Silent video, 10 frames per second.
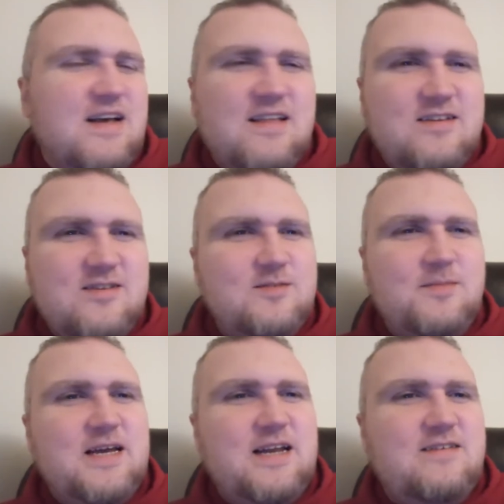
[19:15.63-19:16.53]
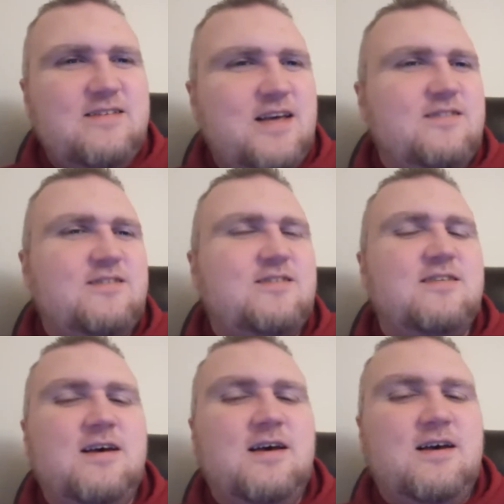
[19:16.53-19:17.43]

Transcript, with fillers: That doesn't make any sense.